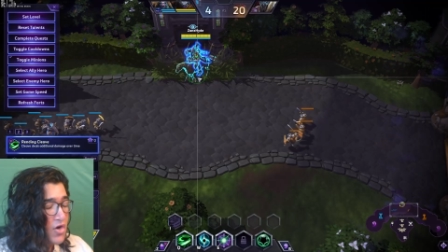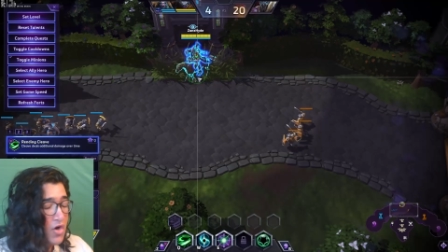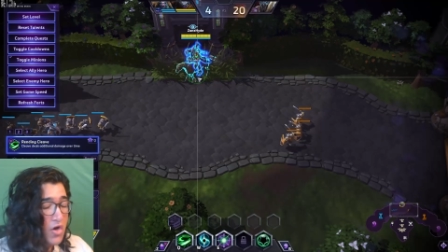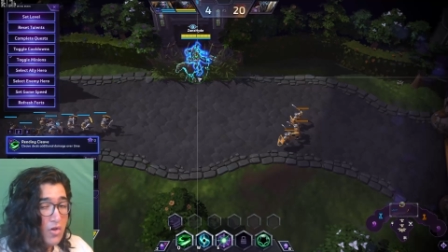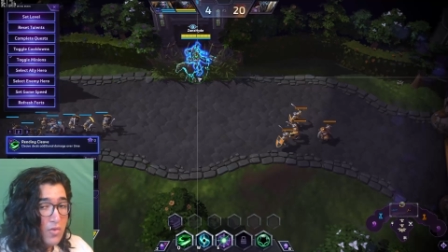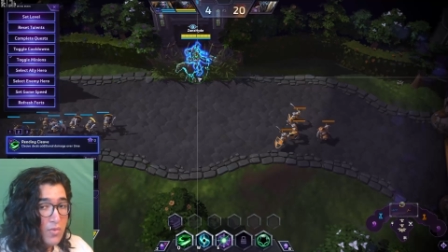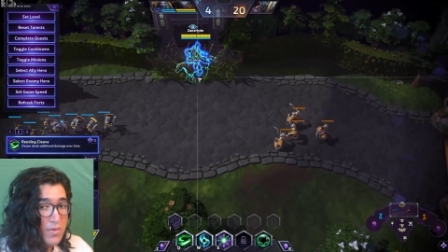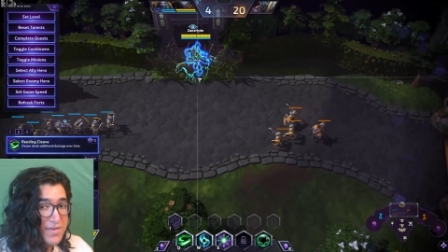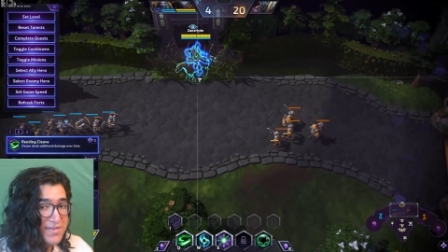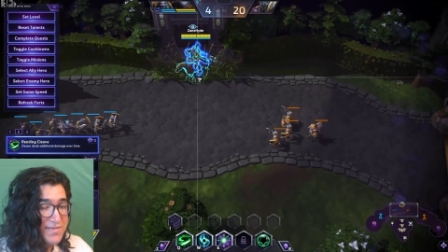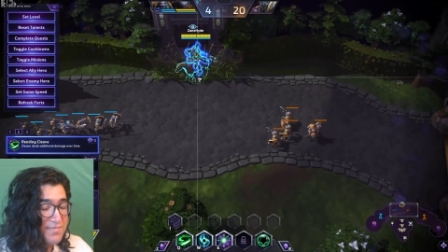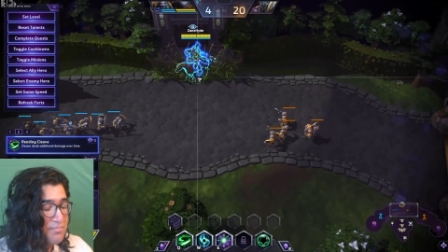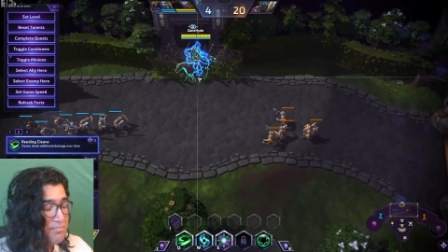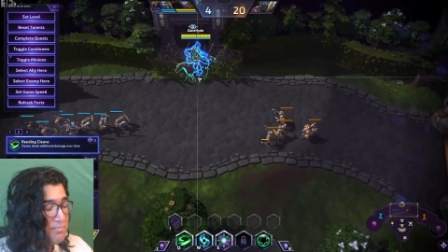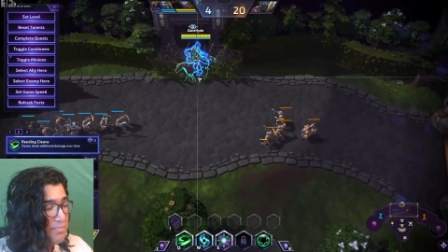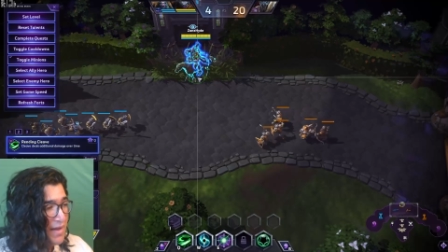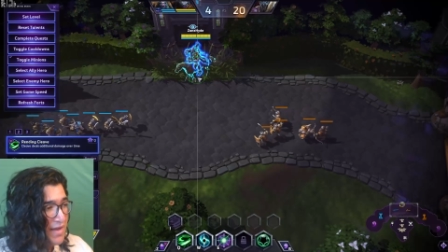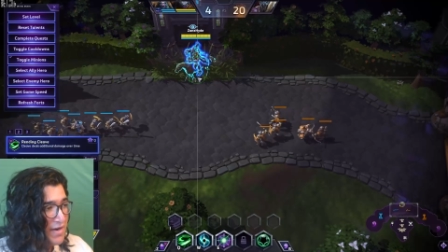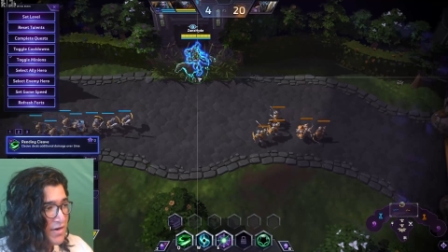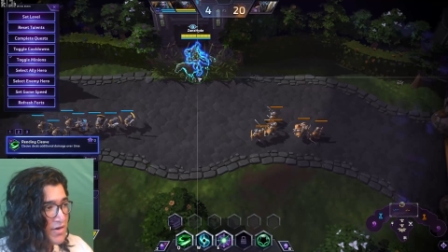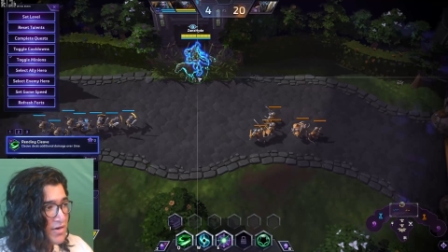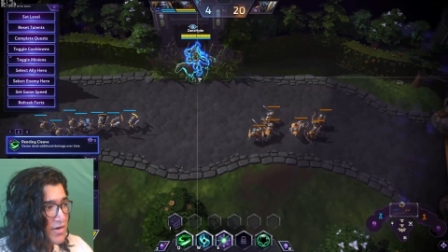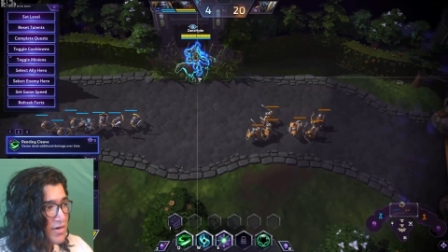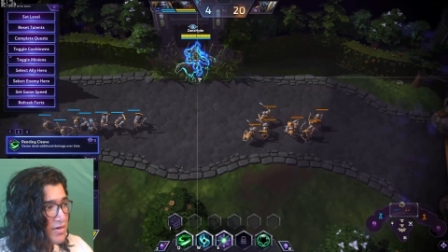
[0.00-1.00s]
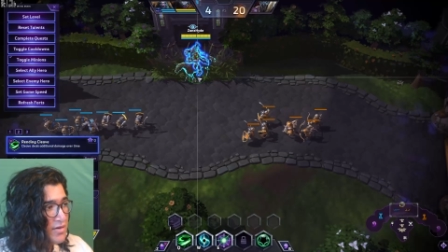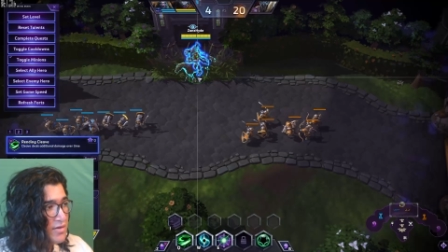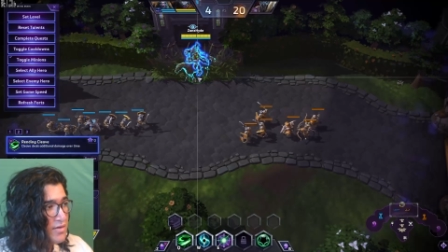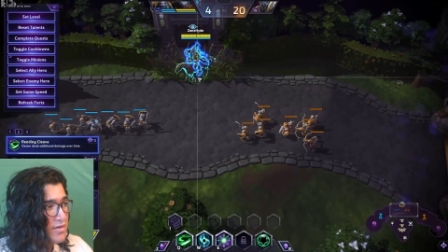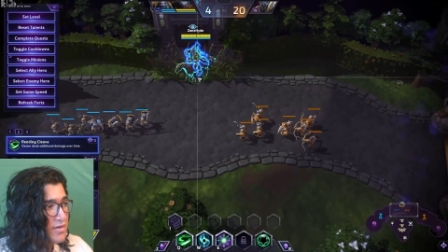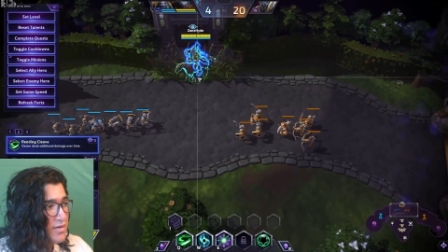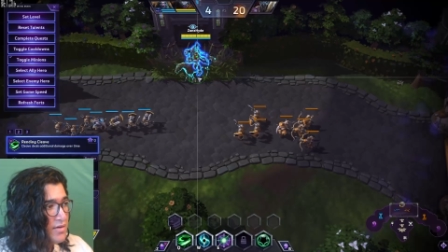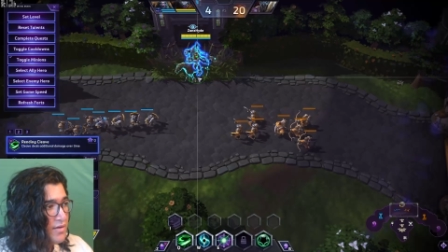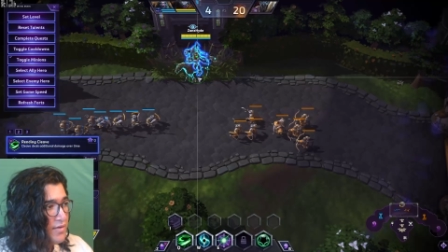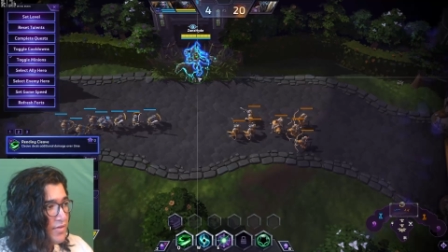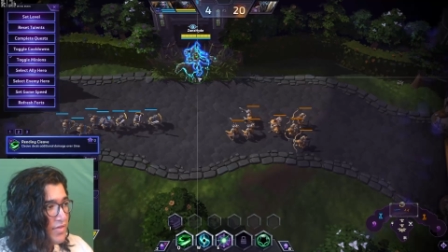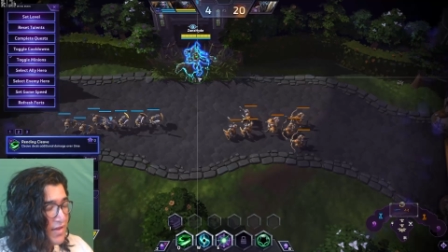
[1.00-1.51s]
always better
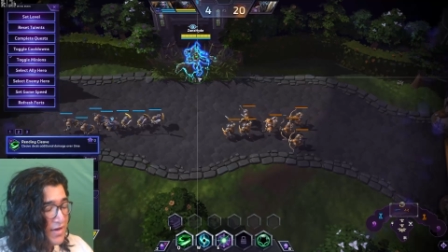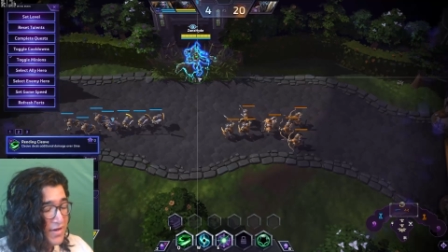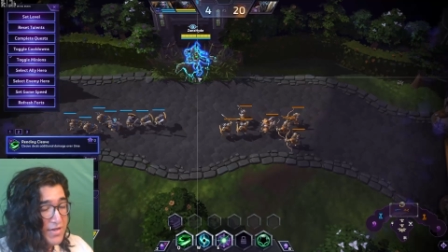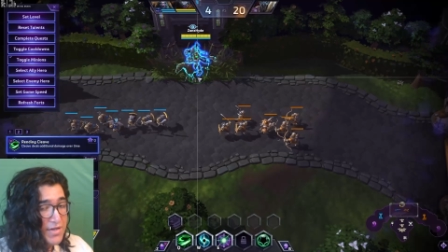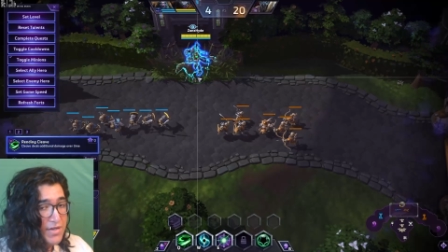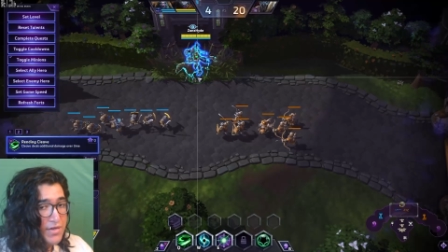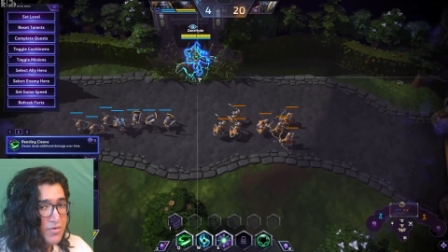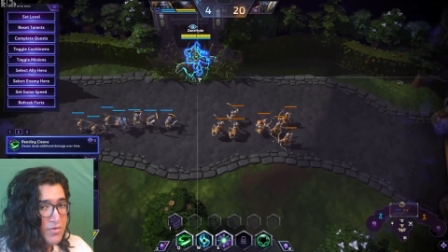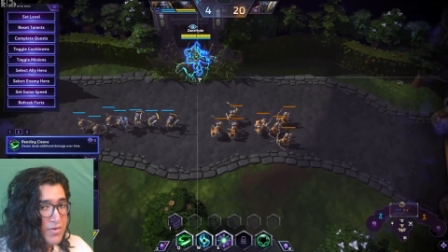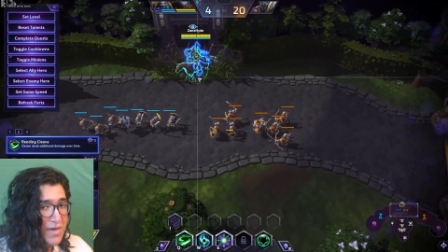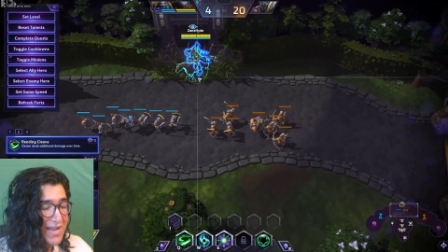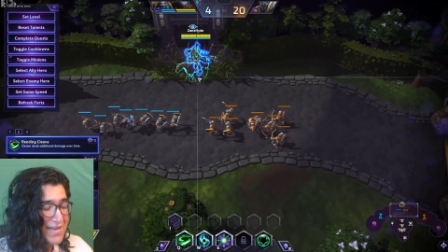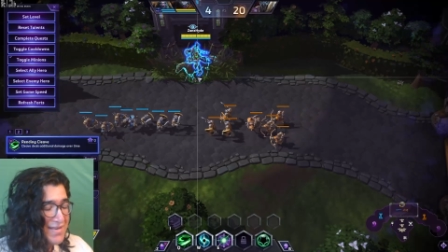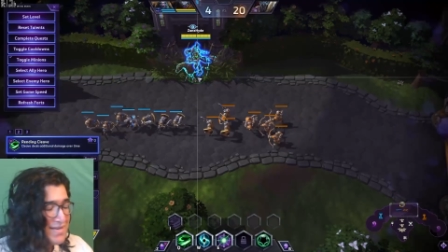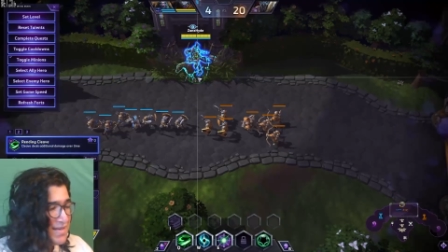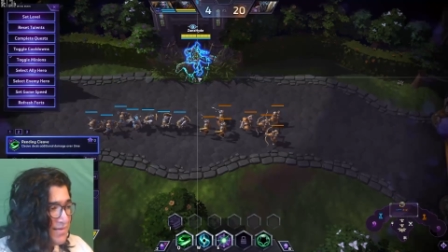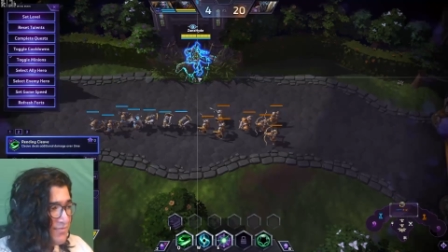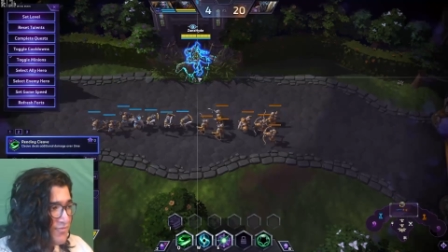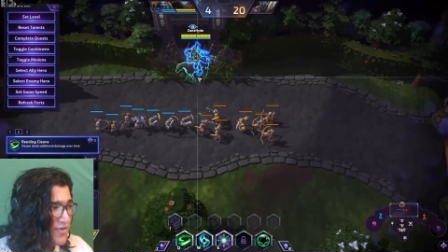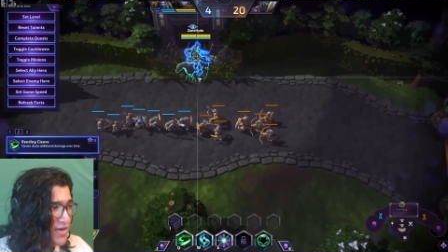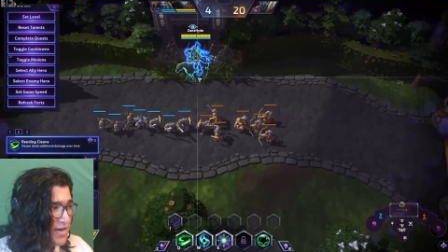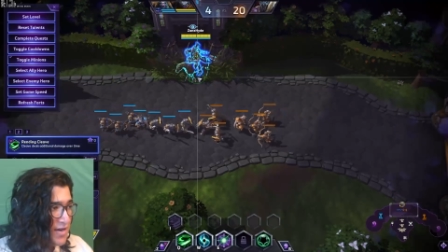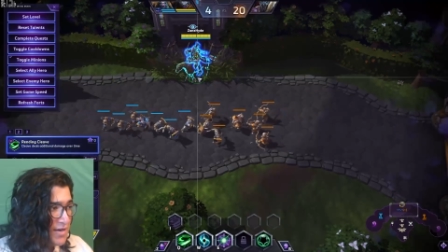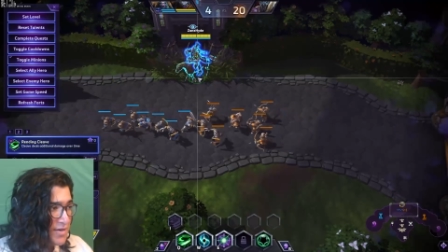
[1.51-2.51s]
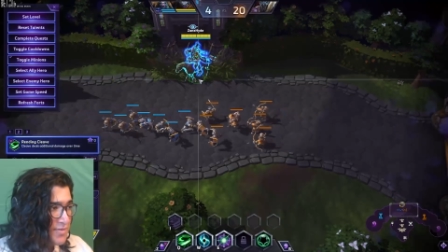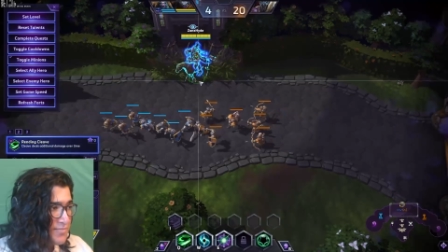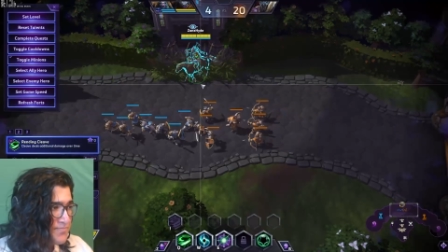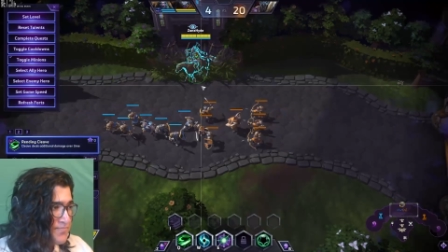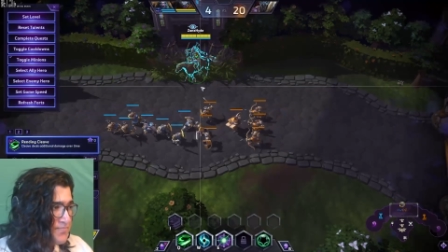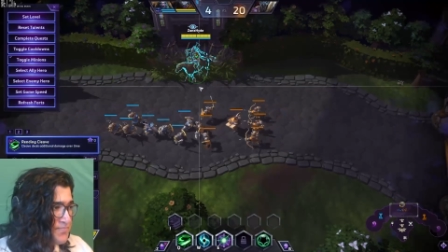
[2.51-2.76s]
than you at team fighting.